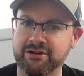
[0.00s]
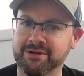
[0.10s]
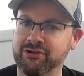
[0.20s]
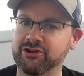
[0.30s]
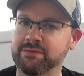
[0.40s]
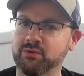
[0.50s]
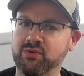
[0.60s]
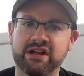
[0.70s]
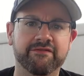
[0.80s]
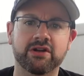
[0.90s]
American
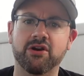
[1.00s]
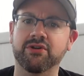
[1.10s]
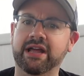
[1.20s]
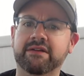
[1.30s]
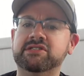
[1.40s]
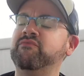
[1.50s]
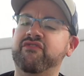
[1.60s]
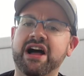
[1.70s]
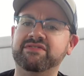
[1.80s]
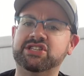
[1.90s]
Maria Facone gives them
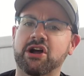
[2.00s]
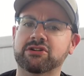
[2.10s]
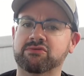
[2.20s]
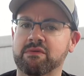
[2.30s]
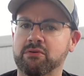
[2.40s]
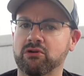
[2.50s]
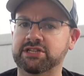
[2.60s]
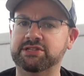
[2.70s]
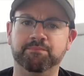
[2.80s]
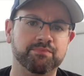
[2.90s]
five stars and
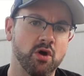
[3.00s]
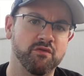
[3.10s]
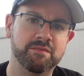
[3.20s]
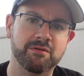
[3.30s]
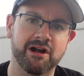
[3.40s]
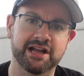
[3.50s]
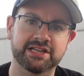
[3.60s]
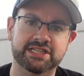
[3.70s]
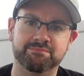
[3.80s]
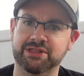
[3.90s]
reports,
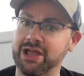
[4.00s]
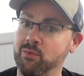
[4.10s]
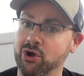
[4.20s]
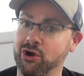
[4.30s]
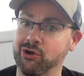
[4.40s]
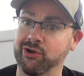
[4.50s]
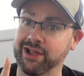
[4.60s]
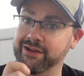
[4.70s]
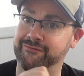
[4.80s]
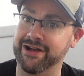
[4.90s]
overpriced, but they were,
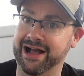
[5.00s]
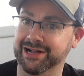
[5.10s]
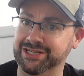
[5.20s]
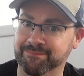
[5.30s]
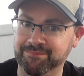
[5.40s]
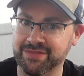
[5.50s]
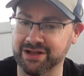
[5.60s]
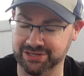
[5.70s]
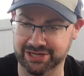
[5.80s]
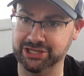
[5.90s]
in fact,
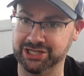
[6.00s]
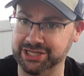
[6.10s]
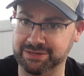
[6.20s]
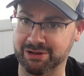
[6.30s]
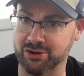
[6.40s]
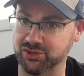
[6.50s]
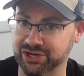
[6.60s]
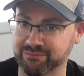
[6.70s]
a delicious explosion.